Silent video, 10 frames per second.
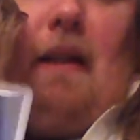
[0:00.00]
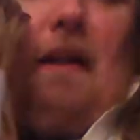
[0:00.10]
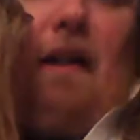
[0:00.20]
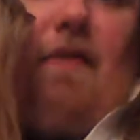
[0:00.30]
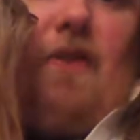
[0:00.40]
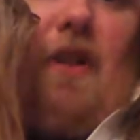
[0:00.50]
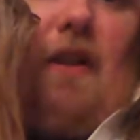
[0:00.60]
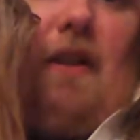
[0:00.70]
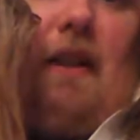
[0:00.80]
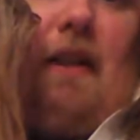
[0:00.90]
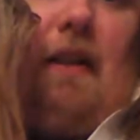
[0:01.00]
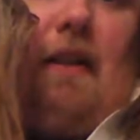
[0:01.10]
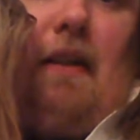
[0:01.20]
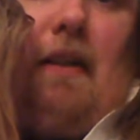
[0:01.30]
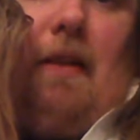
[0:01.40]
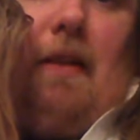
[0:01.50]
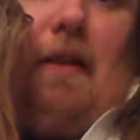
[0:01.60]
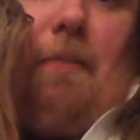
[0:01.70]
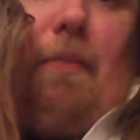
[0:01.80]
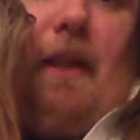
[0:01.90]
you have the shining
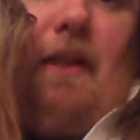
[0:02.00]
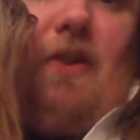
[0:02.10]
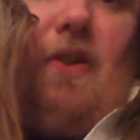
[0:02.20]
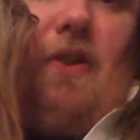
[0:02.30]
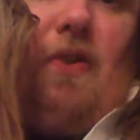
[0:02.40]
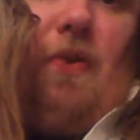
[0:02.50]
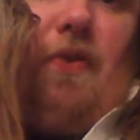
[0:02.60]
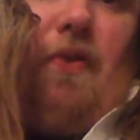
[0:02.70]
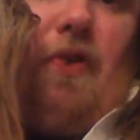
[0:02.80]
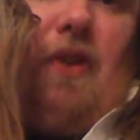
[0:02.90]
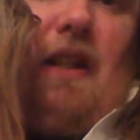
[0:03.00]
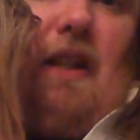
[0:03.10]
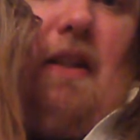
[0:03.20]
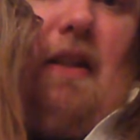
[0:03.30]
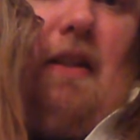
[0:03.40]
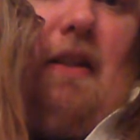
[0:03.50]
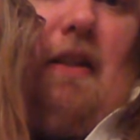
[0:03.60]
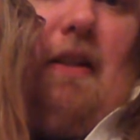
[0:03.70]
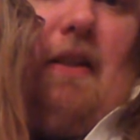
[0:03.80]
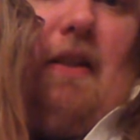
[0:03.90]
bits sort of just here.
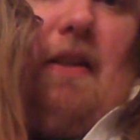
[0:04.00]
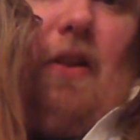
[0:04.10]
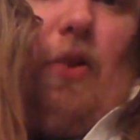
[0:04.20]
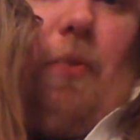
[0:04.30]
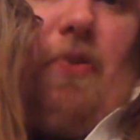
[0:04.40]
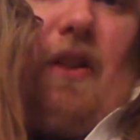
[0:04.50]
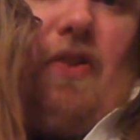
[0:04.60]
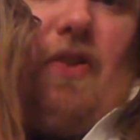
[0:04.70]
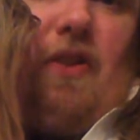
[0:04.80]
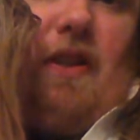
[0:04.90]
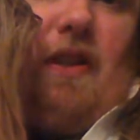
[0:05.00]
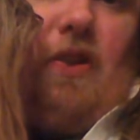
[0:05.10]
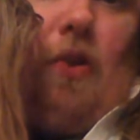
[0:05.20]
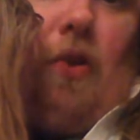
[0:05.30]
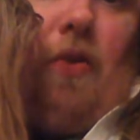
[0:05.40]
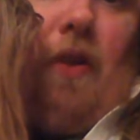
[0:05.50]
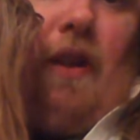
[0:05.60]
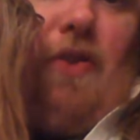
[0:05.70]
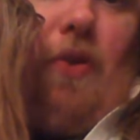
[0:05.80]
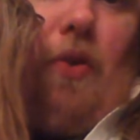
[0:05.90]
The orbs, that's not a
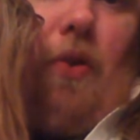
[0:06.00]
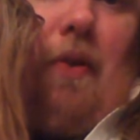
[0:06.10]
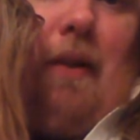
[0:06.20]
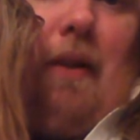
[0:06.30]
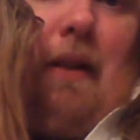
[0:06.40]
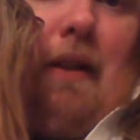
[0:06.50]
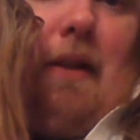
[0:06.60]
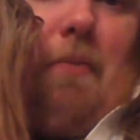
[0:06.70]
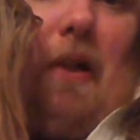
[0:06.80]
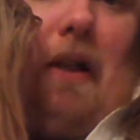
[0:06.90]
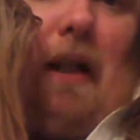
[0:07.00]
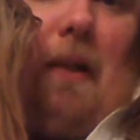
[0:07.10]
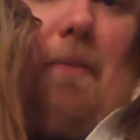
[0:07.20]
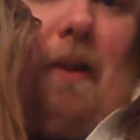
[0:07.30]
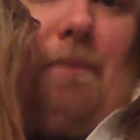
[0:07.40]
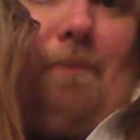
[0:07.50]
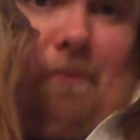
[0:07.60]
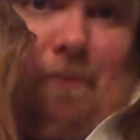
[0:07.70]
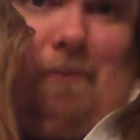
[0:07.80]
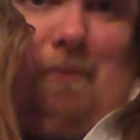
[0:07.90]
discoloration or my
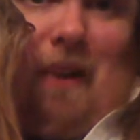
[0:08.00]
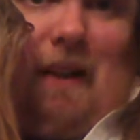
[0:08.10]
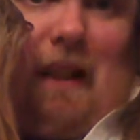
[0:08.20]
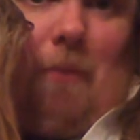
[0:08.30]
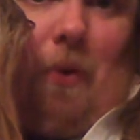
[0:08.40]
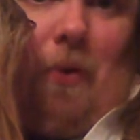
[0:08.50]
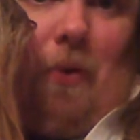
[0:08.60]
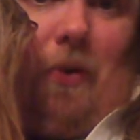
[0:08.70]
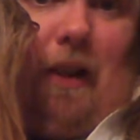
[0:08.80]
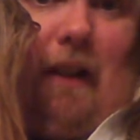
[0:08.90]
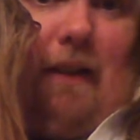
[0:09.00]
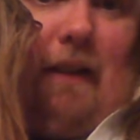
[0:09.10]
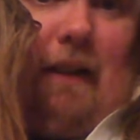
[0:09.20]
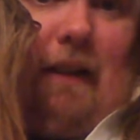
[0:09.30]
camera or anything.